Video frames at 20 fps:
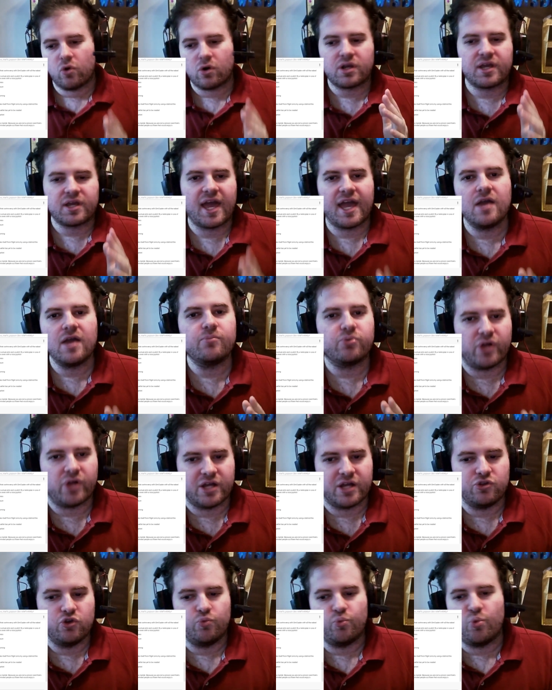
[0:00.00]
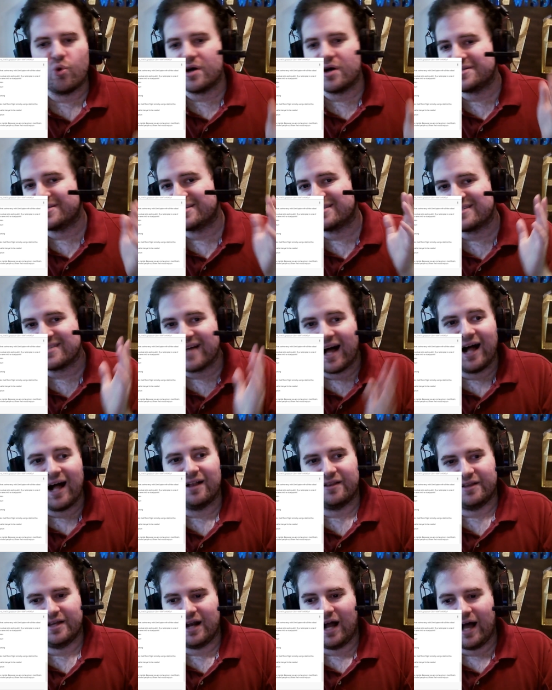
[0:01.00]
gameplay loop was
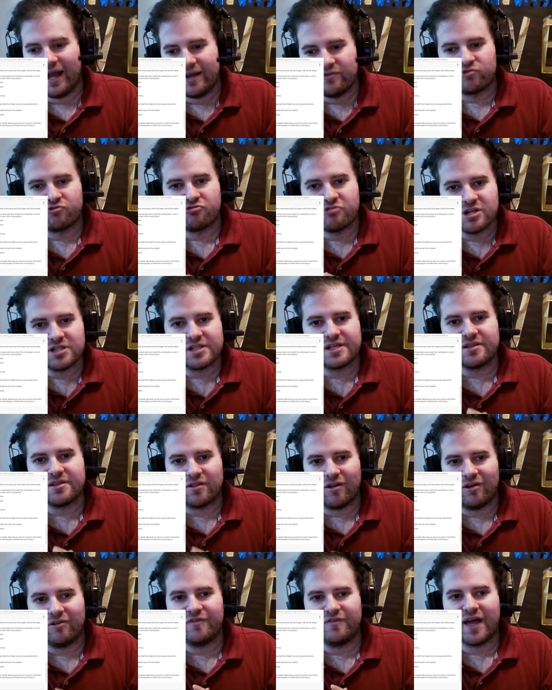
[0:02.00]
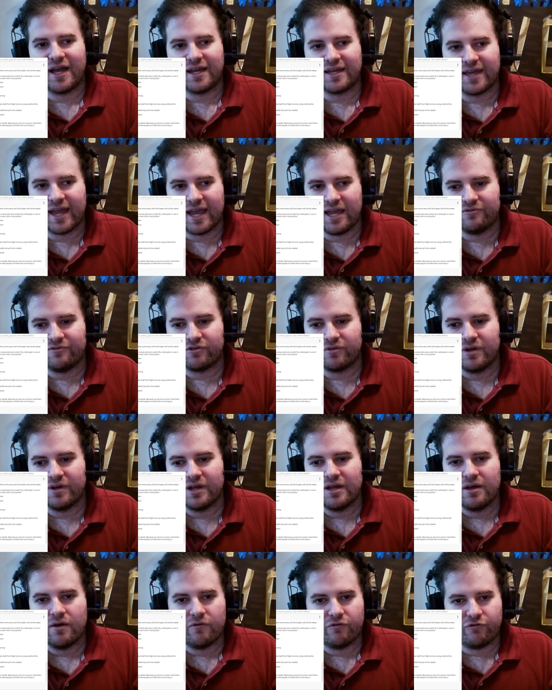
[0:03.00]
solid. I really loved that game
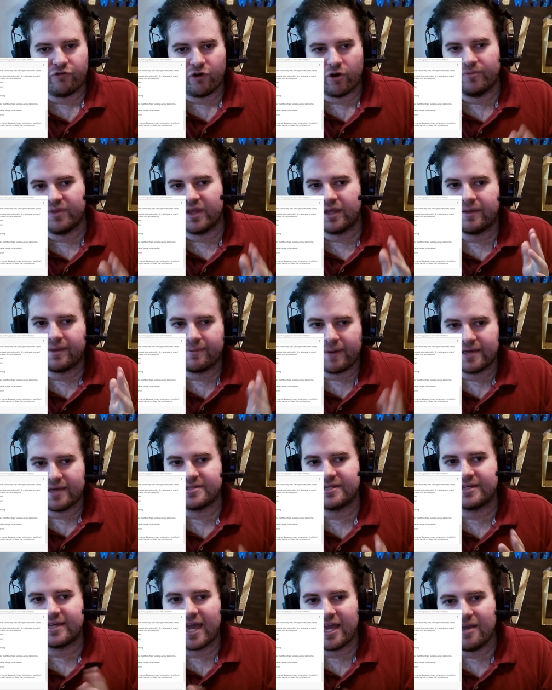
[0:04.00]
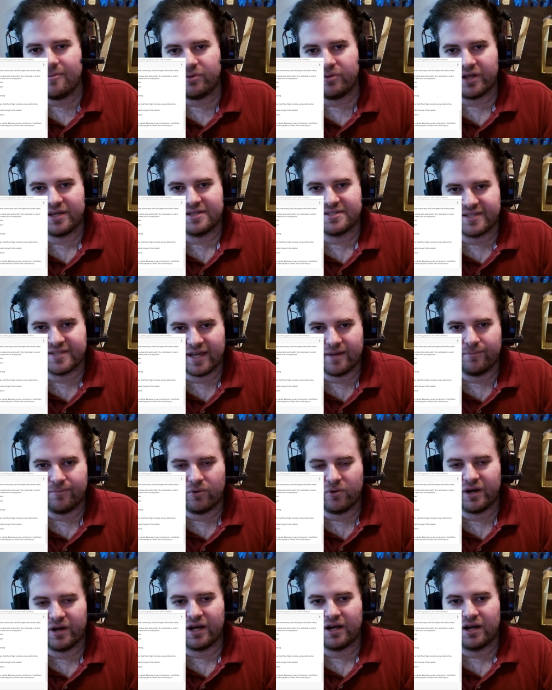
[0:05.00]
from the basic gameplay
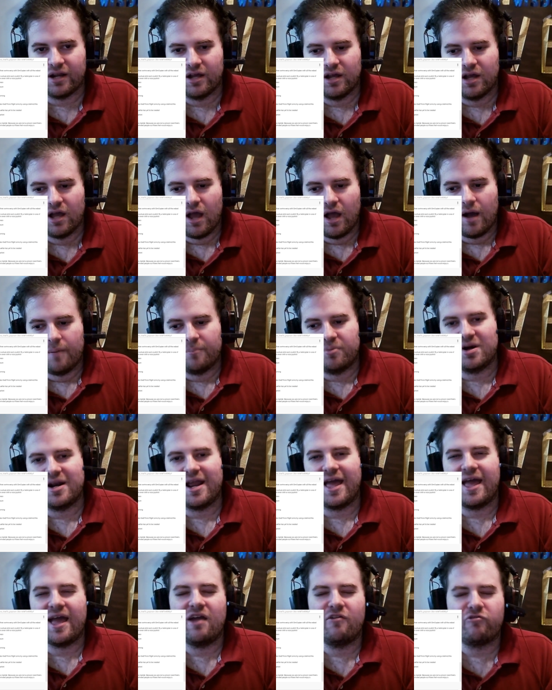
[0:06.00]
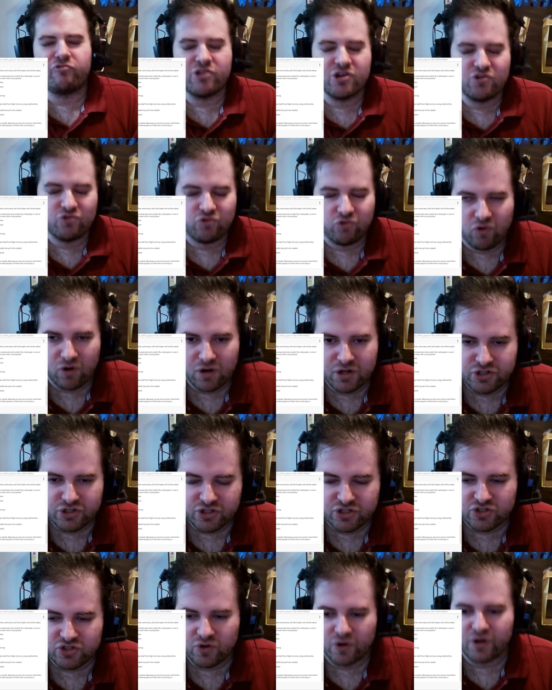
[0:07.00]
standpoint. But every run
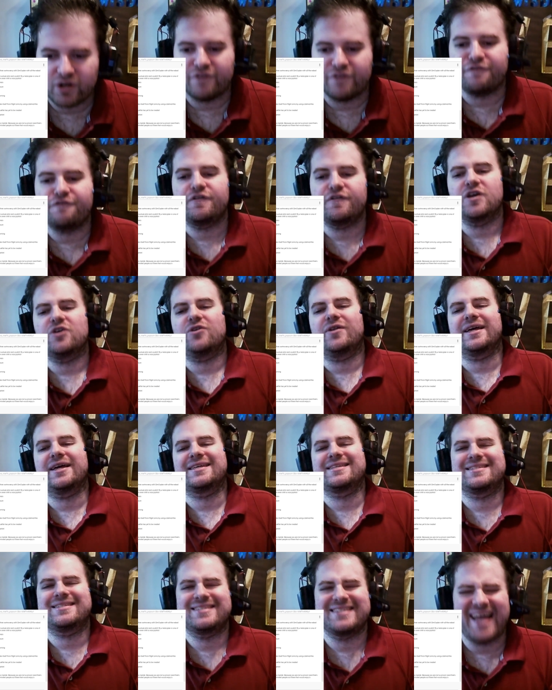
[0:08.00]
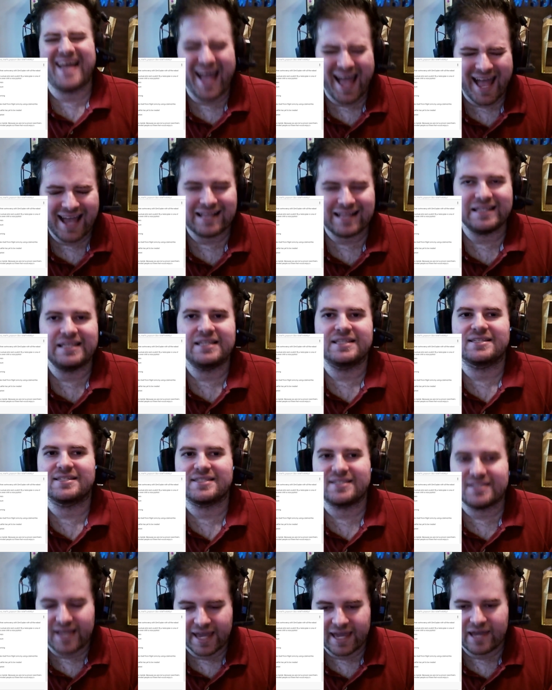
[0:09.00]
just started to feel exactly the
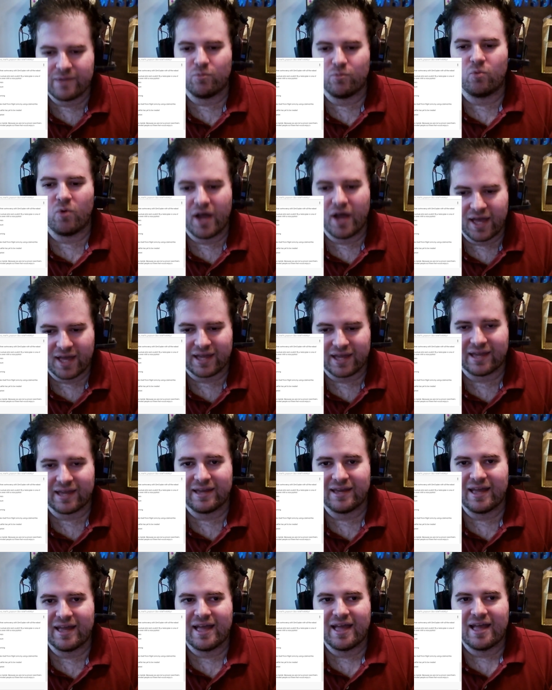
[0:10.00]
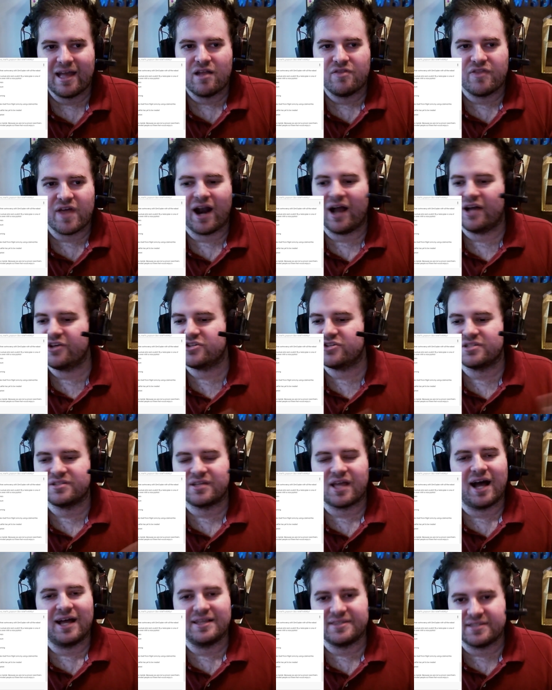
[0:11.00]
same way that I just
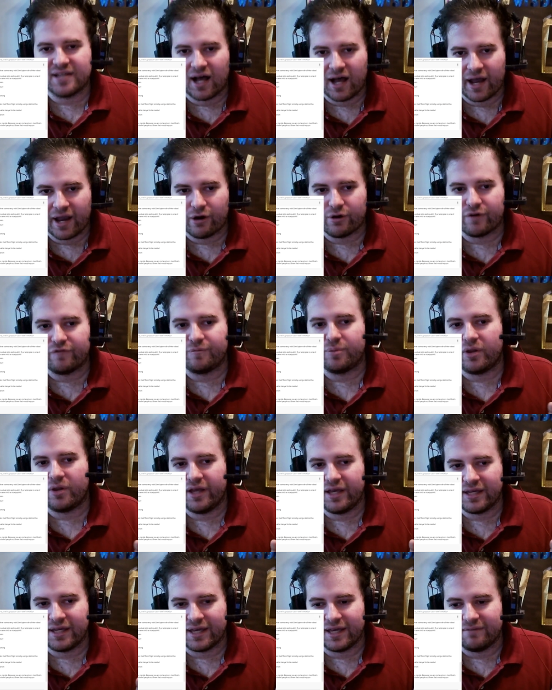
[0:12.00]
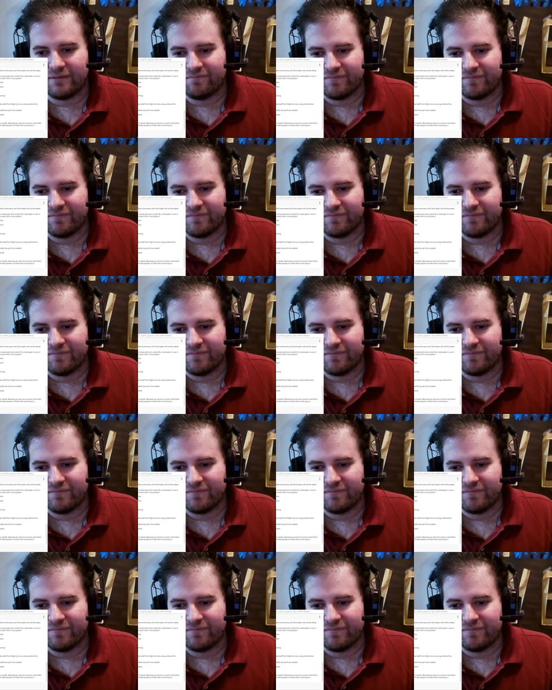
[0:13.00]
got tired of playing it.